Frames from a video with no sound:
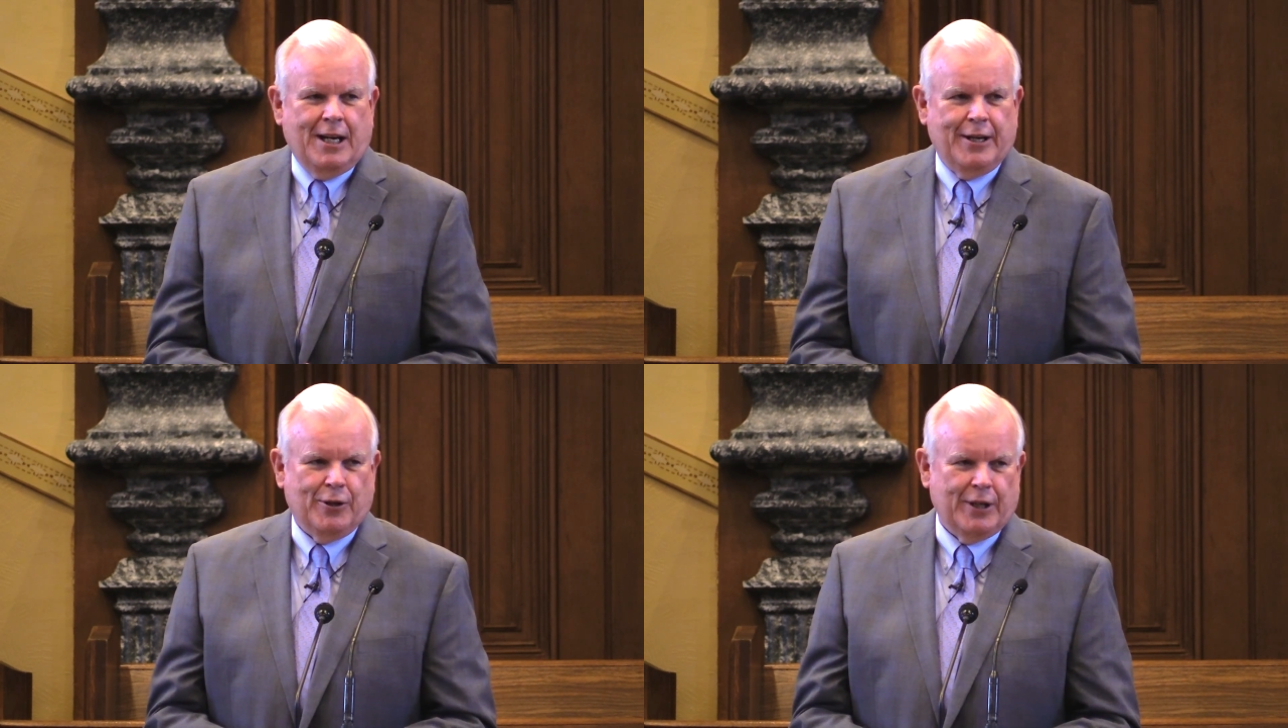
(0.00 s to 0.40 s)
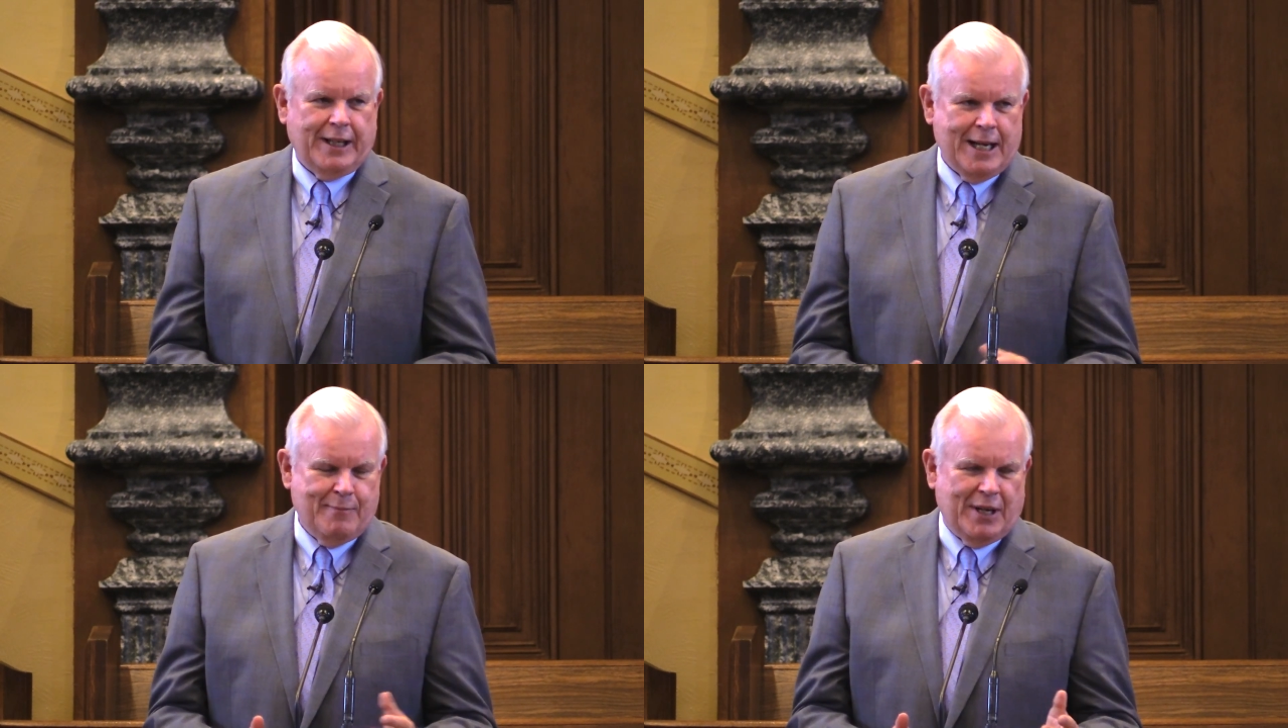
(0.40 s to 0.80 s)
I know it
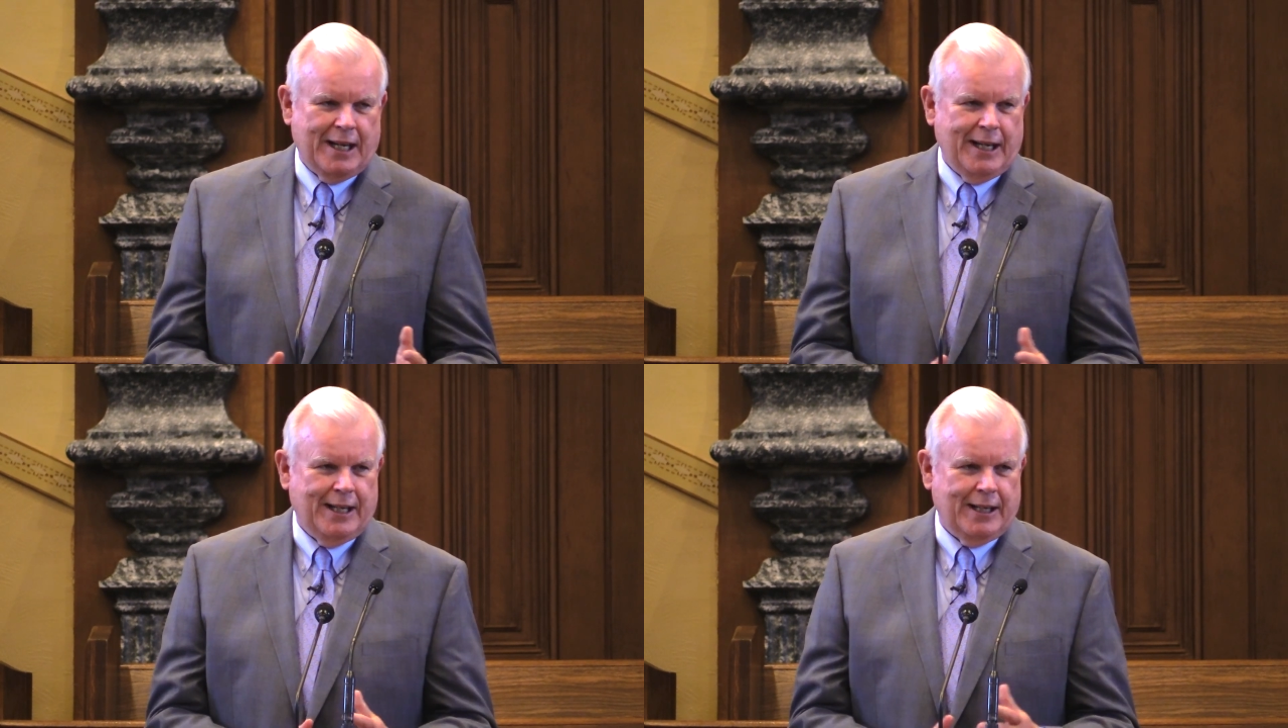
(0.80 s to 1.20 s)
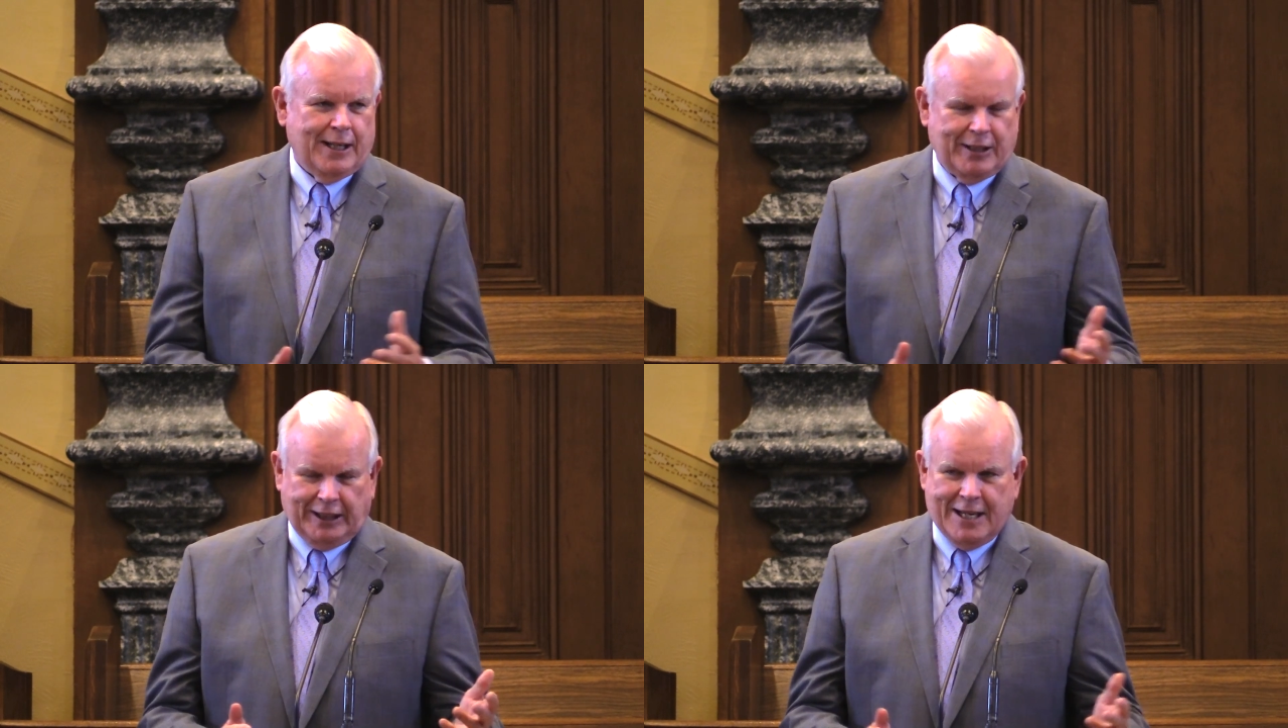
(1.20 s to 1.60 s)
came
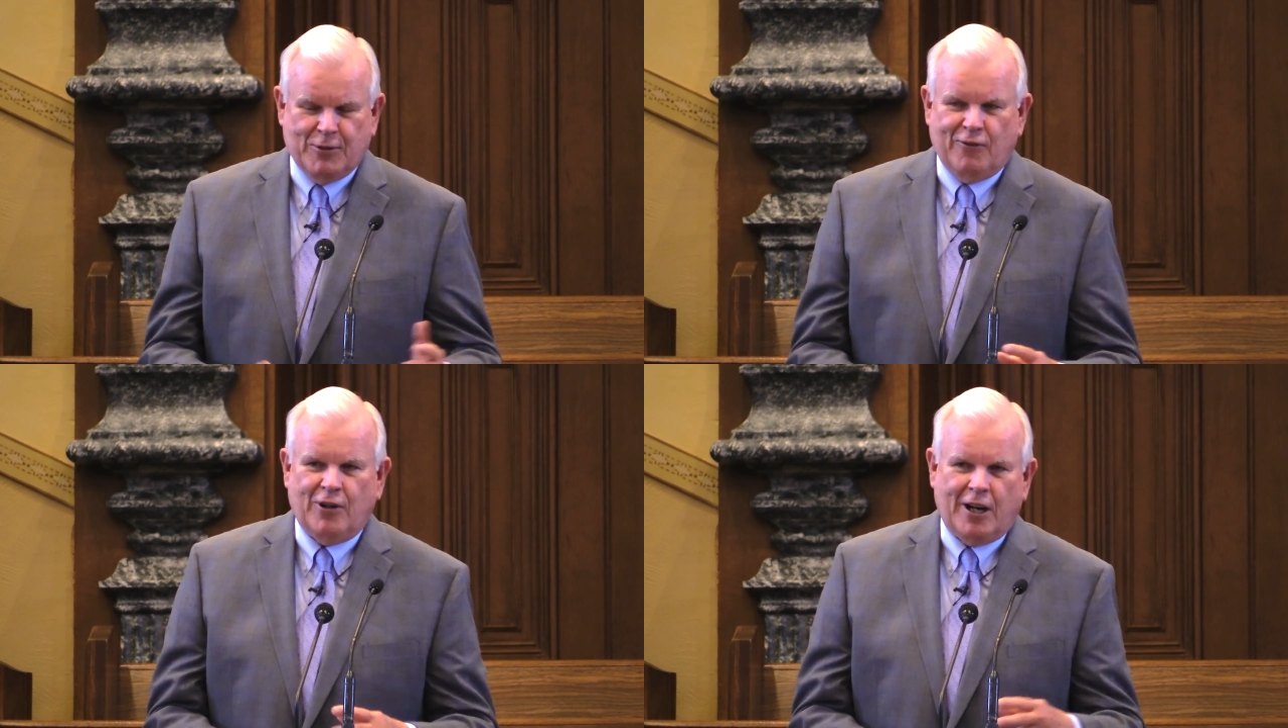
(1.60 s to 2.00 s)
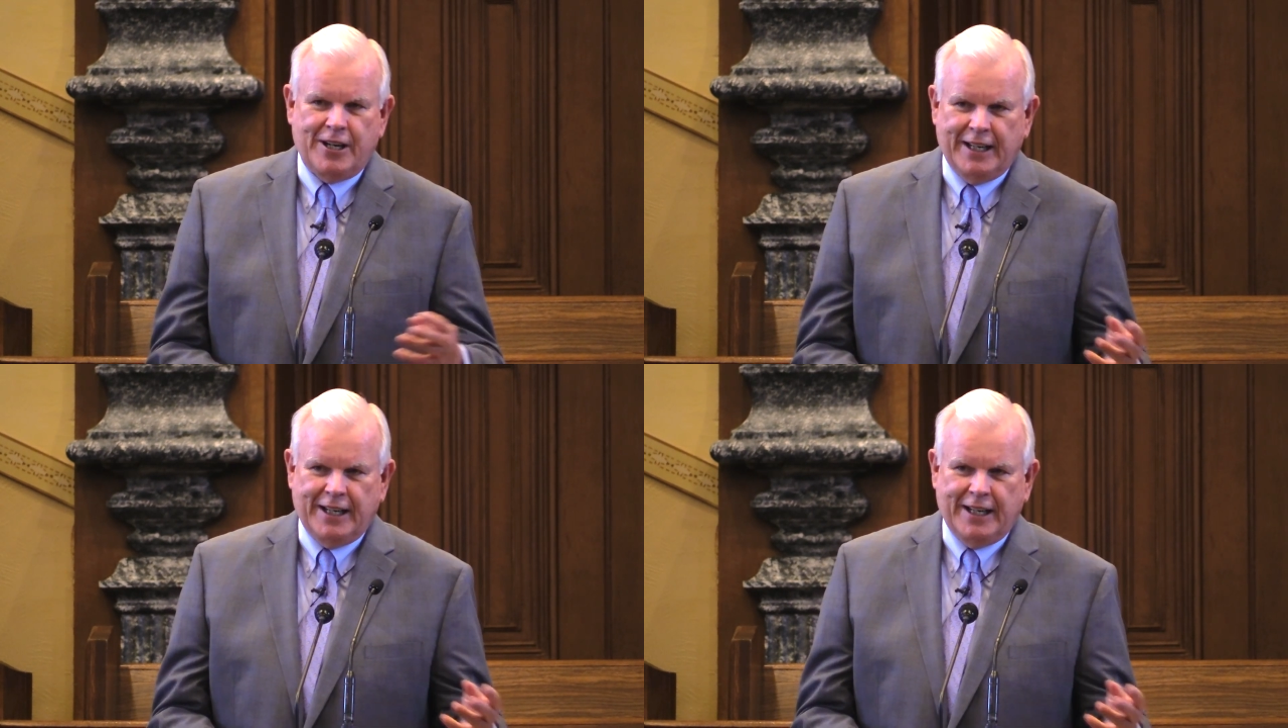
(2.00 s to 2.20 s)
over our